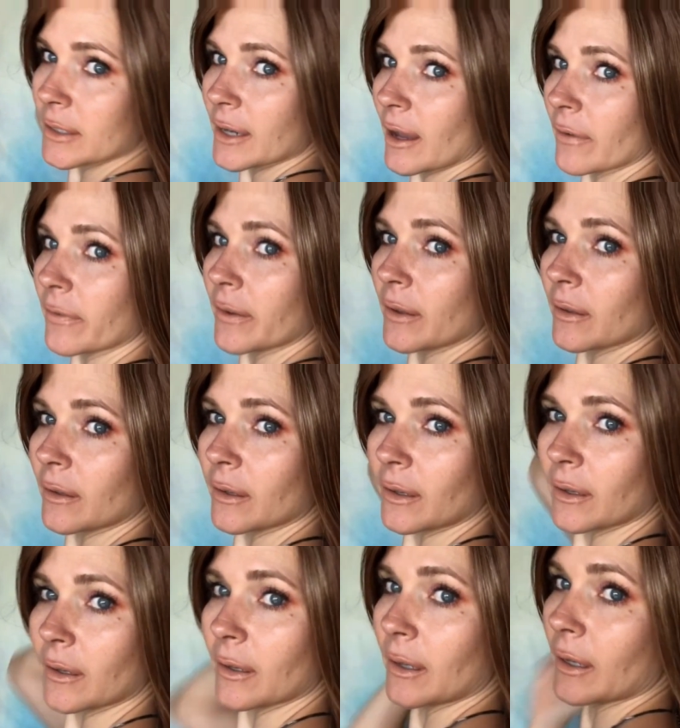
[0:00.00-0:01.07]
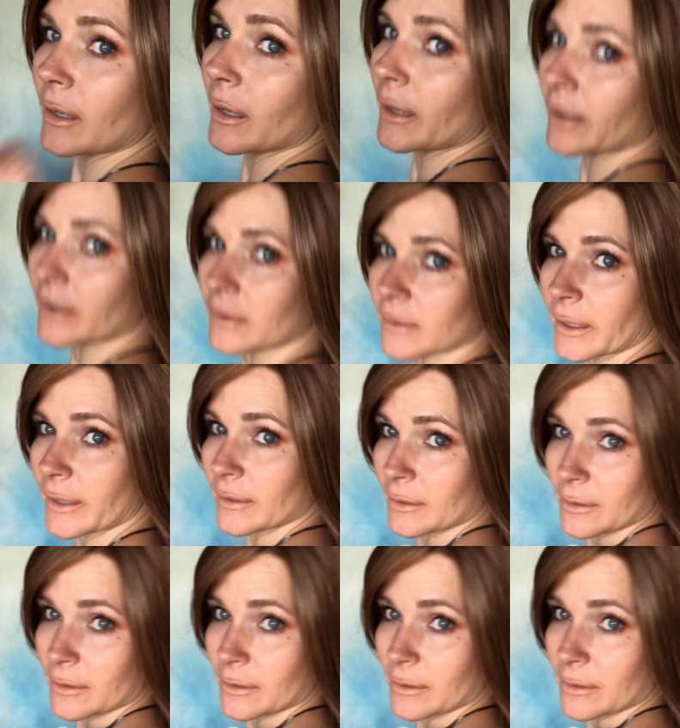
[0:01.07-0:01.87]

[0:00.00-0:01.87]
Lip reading: definitely a good length.